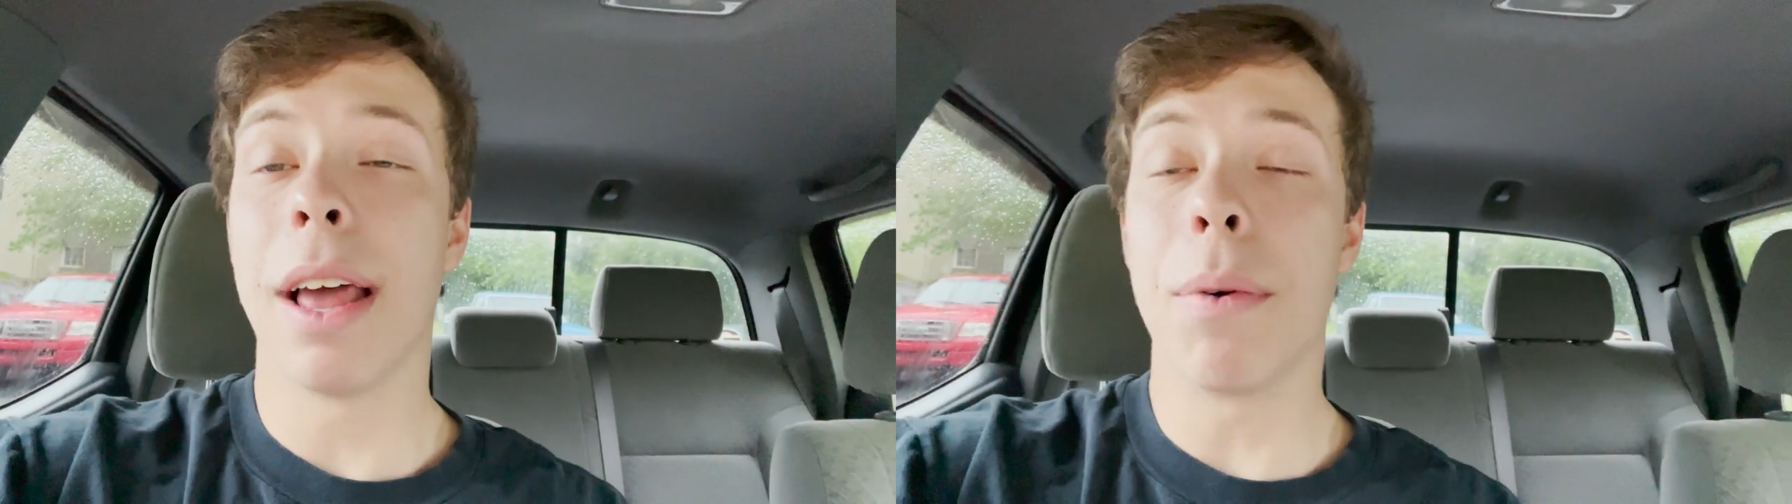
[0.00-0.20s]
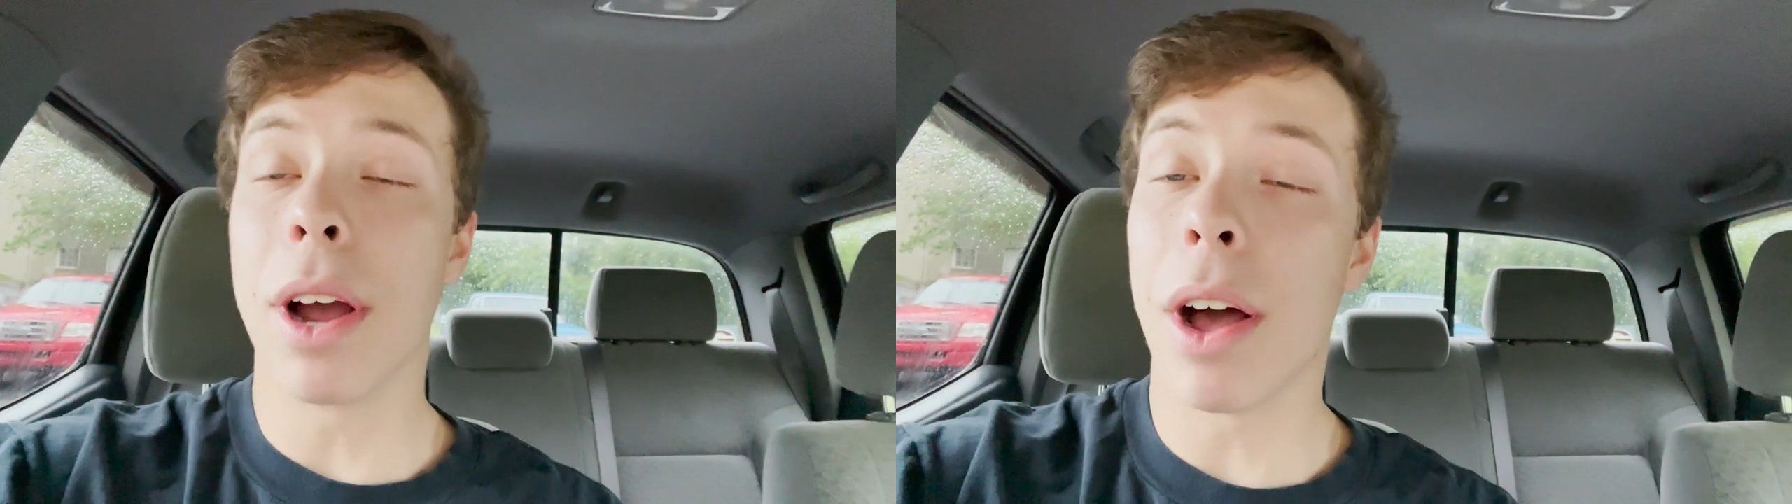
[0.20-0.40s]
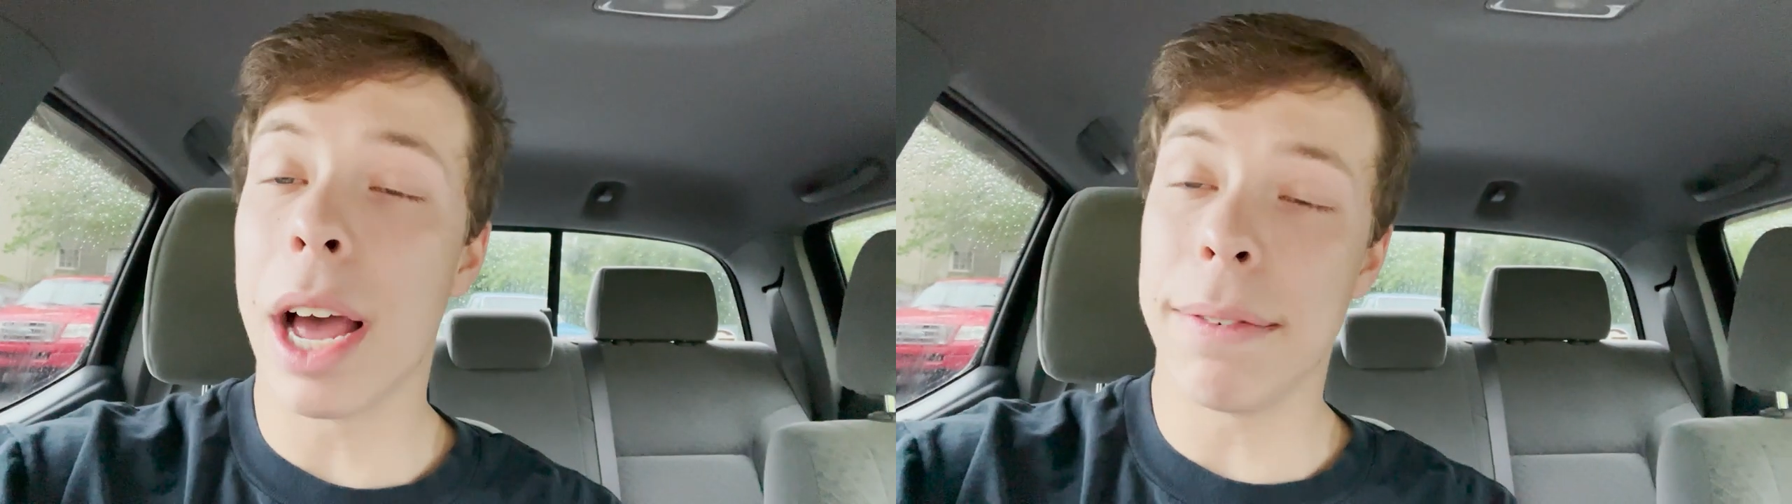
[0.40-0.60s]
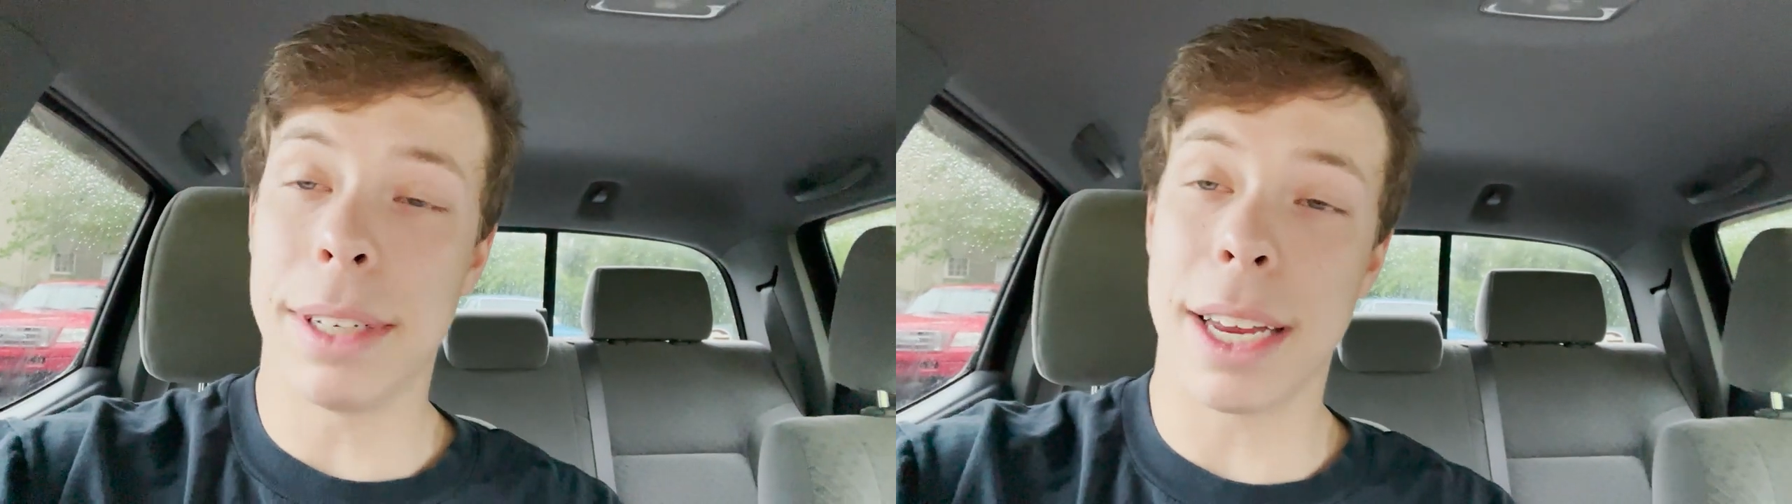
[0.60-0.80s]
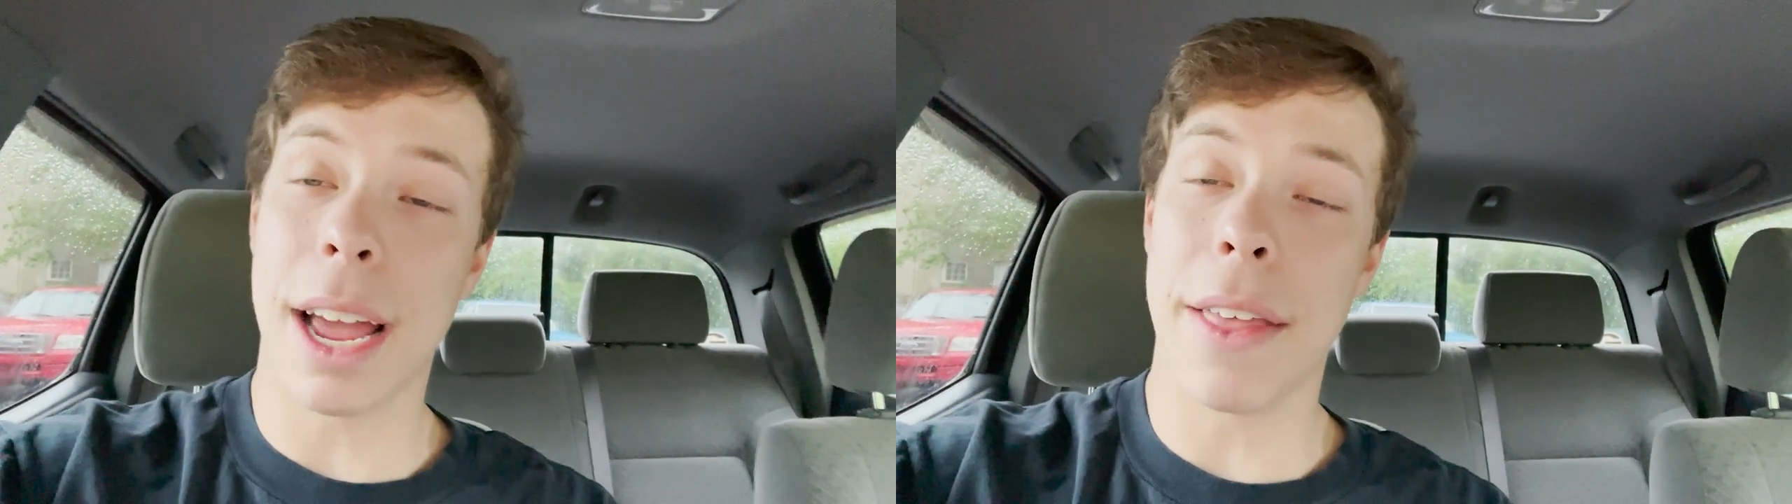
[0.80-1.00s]
that we all have
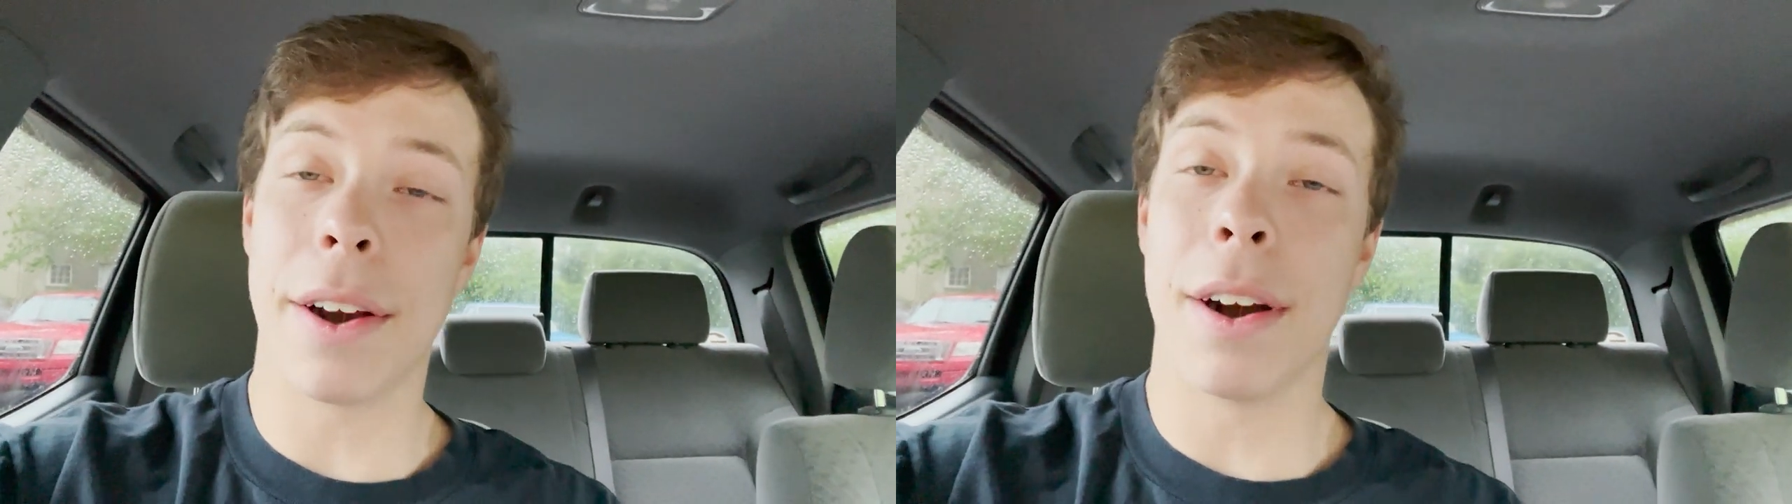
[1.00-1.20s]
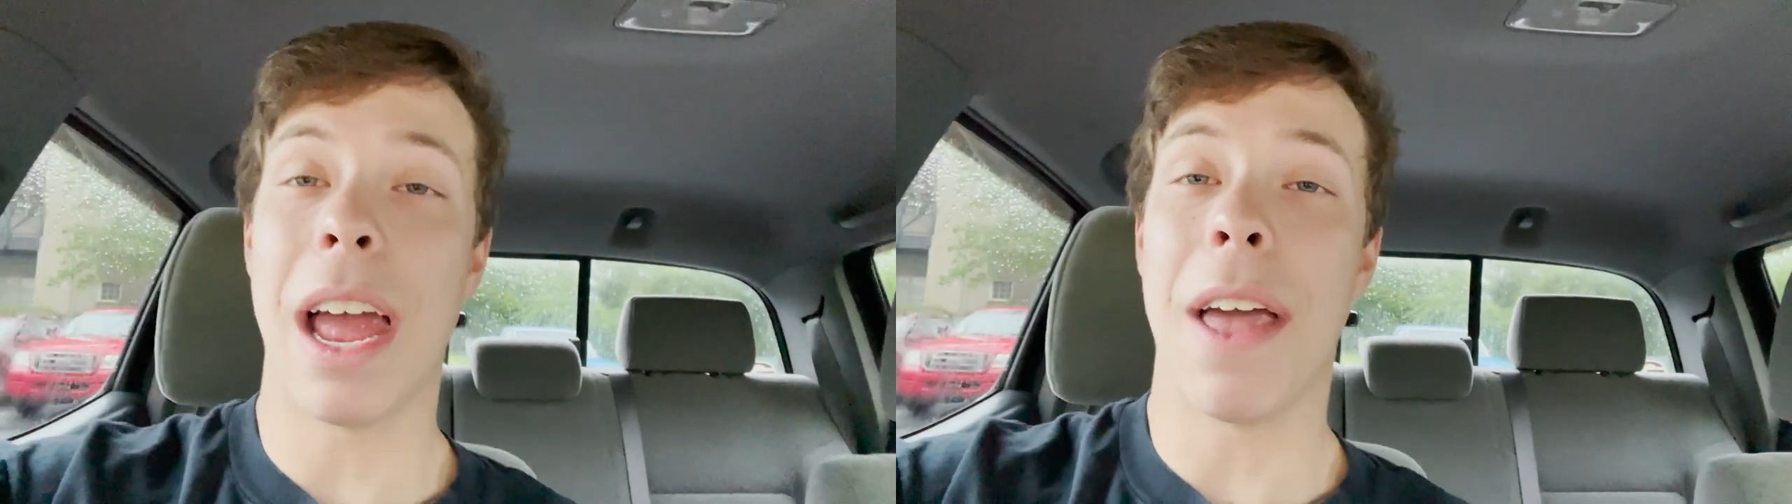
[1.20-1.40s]
together.